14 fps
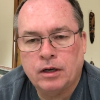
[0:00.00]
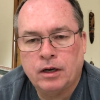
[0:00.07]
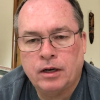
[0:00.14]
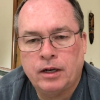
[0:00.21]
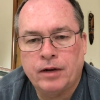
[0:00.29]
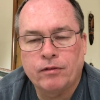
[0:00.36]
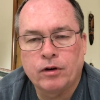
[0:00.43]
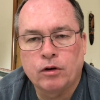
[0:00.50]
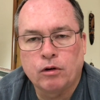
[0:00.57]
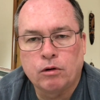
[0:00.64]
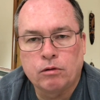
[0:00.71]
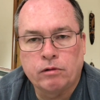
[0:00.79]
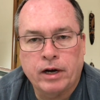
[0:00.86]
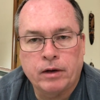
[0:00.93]
I Never
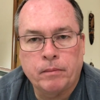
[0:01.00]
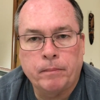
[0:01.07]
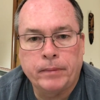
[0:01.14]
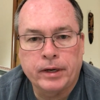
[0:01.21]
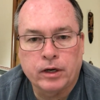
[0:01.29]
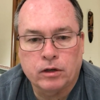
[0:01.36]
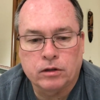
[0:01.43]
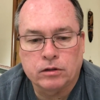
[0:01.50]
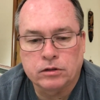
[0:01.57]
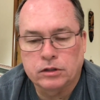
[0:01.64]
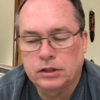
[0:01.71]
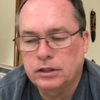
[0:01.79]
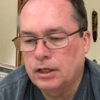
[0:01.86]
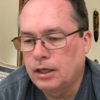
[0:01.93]
Go Around
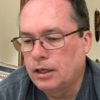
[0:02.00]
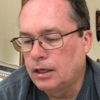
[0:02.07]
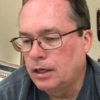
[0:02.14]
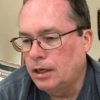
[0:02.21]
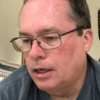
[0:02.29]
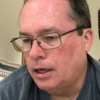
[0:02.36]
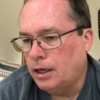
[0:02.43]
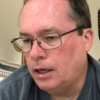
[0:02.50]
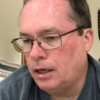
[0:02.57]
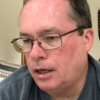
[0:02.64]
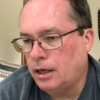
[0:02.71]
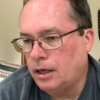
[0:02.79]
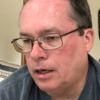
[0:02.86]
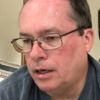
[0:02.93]
Mirrors,
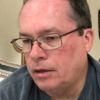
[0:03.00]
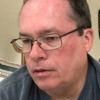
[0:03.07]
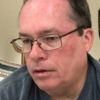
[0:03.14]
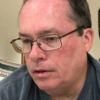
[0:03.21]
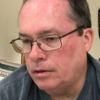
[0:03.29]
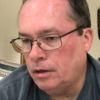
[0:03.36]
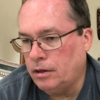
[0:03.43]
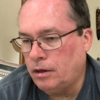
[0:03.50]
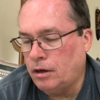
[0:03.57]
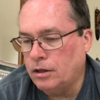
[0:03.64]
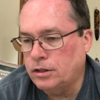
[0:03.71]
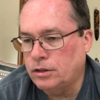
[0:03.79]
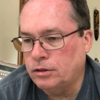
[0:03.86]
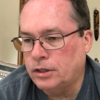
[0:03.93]
and
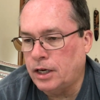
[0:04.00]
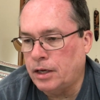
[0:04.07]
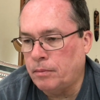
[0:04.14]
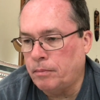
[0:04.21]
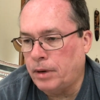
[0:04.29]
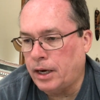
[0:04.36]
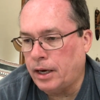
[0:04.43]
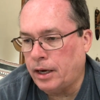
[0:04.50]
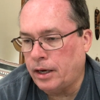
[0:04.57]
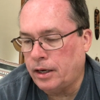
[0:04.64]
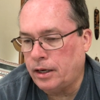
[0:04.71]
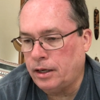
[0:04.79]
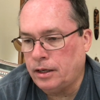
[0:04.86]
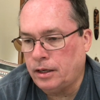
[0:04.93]
also done by